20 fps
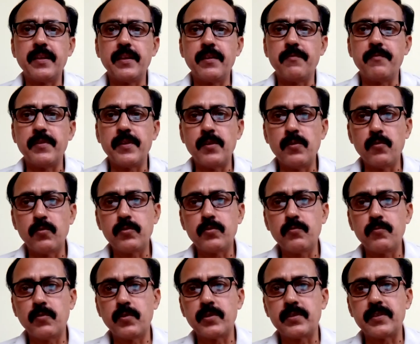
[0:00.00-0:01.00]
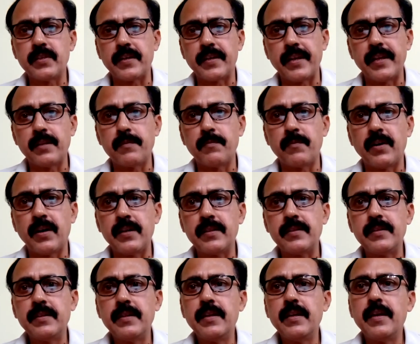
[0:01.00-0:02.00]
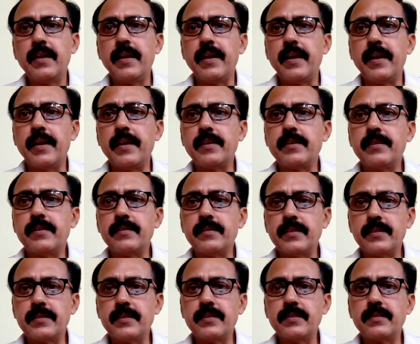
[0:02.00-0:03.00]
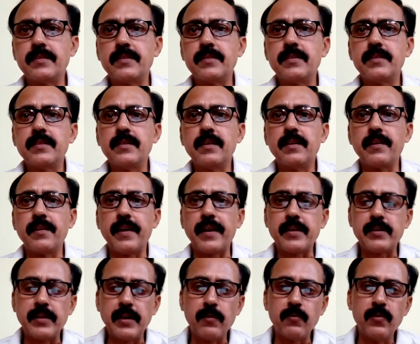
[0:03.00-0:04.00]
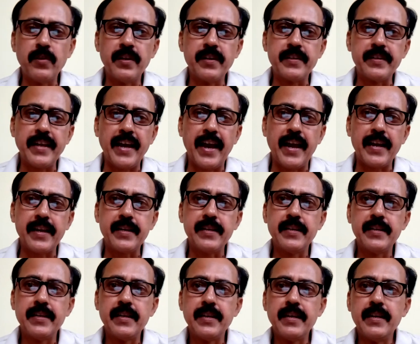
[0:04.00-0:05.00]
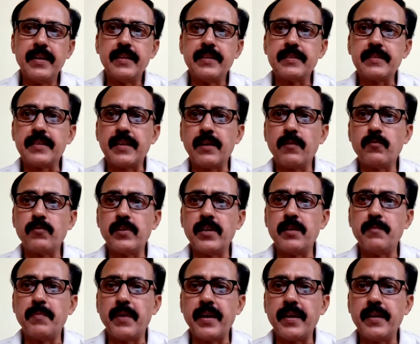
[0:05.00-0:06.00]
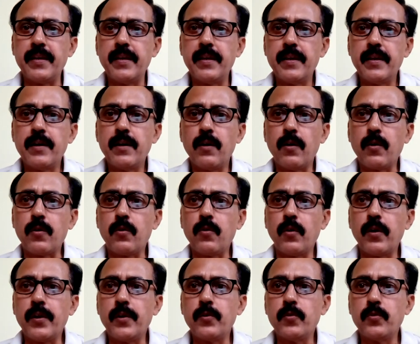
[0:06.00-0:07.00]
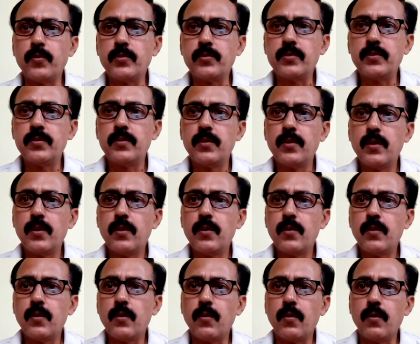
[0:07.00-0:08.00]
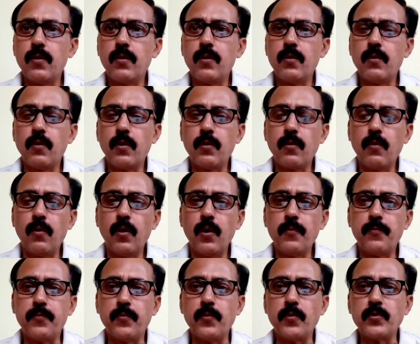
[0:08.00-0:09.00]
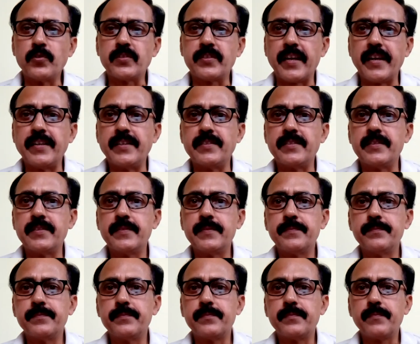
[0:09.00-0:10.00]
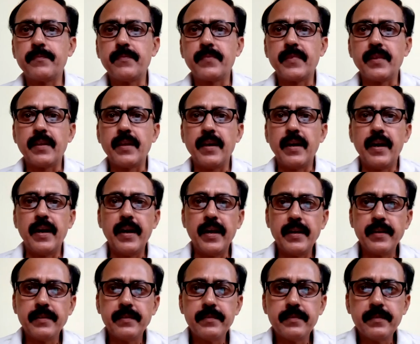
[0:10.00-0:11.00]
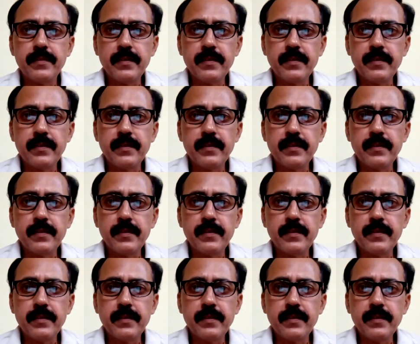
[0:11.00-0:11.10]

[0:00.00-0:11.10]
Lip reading: If we look towards the great bath, this is a rectangular tank surrounded by corridors on all four sides, and